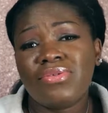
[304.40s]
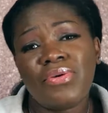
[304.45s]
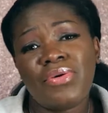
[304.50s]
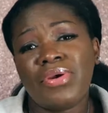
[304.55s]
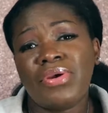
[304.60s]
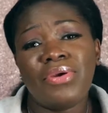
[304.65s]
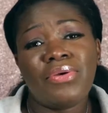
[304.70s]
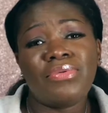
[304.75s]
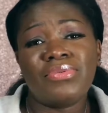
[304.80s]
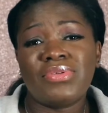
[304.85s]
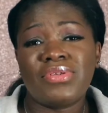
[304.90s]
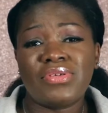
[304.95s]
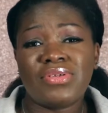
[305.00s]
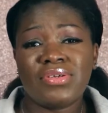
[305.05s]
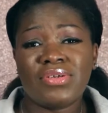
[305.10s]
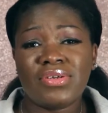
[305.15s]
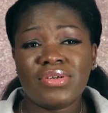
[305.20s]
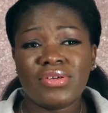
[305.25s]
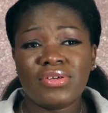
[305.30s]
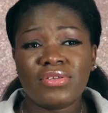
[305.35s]
so cute,
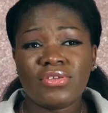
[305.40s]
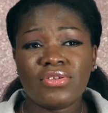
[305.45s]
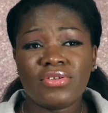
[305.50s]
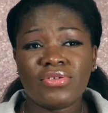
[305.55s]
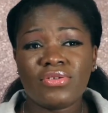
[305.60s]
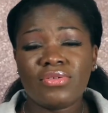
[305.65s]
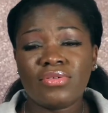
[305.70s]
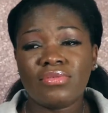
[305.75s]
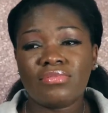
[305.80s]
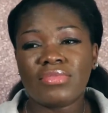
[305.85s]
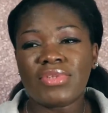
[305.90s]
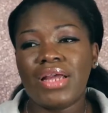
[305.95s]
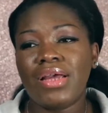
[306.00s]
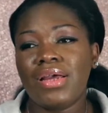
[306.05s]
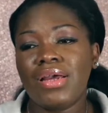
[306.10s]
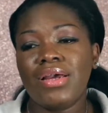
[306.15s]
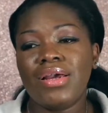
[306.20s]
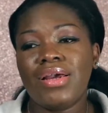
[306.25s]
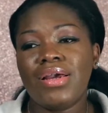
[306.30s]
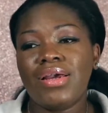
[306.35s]
to
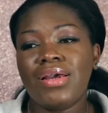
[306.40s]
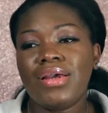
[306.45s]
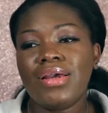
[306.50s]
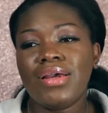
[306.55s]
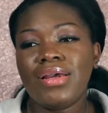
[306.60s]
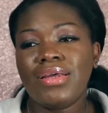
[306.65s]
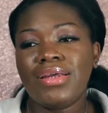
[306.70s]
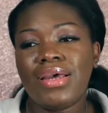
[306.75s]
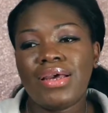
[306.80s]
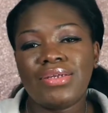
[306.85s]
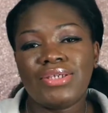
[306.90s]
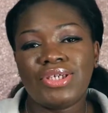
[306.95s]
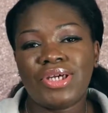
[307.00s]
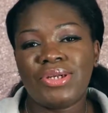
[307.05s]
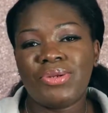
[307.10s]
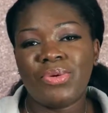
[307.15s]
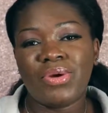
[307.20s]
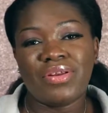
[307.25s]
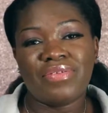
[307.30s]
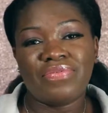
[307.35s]
get your
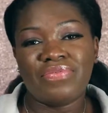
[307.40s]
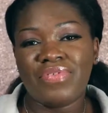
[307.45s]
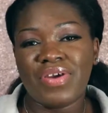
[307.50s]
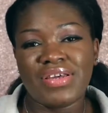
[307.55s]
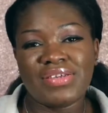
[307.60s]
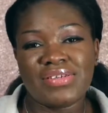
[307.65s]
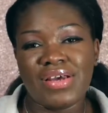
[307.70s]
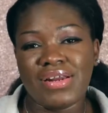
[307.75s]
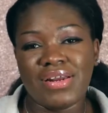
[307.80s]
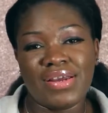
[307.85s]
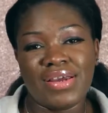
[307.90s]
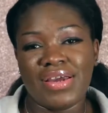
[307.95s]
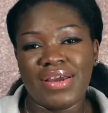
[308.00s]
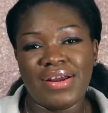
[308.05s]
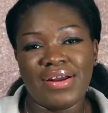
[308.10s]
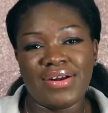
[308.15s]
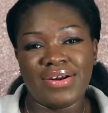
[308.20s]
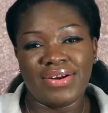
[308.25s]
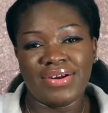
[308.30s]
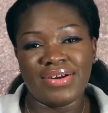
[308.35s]
annoying face out of
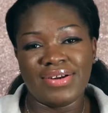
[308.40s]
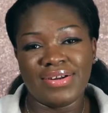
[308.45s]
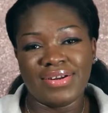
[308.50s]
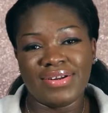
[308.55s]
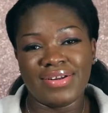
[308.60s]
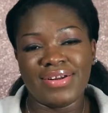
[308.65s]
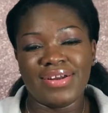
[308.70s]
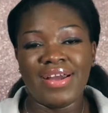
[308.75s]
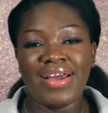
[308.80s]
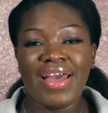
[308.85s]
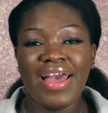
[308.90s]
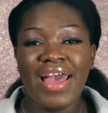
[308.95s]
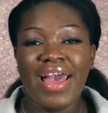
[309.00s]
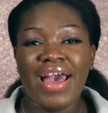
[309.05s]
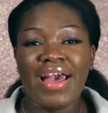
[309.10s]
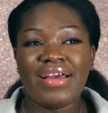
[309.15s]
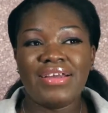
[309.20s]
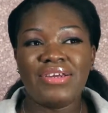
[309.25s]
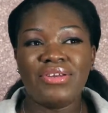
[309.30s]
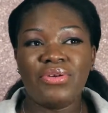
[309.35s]
here.
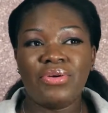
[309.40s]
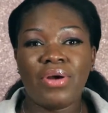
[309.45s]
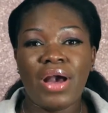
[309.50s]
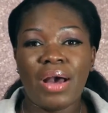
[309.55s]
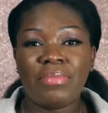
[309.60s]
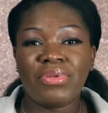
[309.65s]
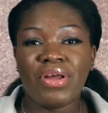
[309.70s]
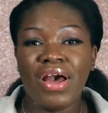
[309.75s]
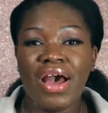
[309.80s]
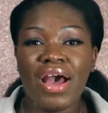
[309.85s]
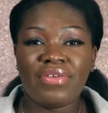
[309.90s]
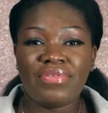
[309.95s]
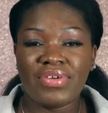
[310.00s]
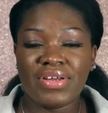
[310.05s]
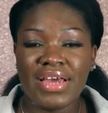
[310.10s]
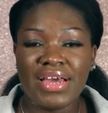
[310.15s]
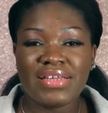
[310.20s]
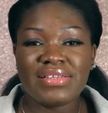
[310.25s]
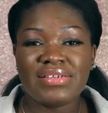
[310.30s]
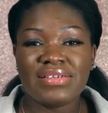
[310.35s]
I'm not
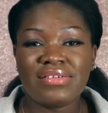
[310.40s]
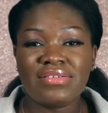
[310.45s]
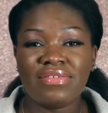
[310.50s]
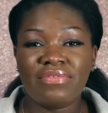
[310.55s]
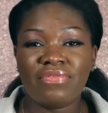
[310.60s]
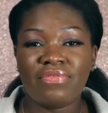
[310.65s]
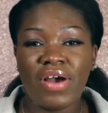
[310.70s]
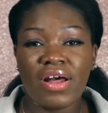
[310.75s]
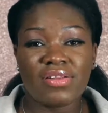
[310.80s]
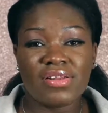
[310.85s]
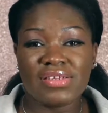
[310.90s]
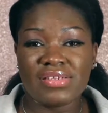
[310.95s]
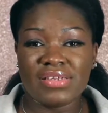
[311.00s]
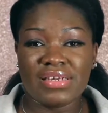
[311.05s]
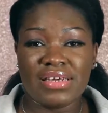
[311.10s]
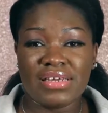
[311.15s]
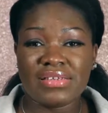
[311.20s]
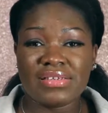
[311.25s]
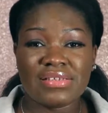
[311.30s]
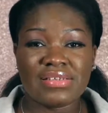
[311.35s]
advocating violence
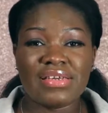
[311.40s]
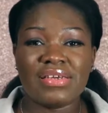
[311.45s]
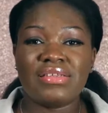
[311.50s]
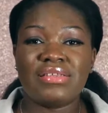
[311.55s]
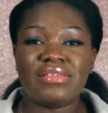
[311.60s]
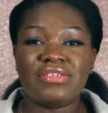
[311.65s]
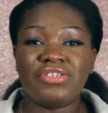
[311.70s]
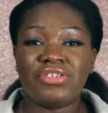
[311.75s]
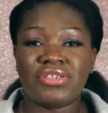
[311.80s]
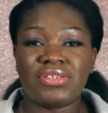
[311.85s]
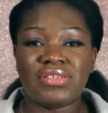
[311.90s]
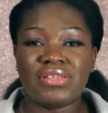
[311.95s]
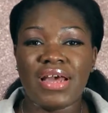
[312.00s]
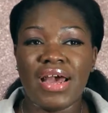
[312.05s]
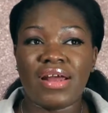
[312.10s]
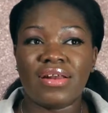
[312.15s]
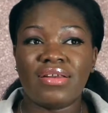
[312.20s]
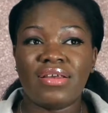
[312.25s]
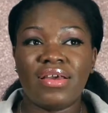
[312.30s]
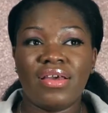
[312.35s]
against kids, just
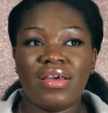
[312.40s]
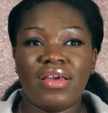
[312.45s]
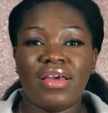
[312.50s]
that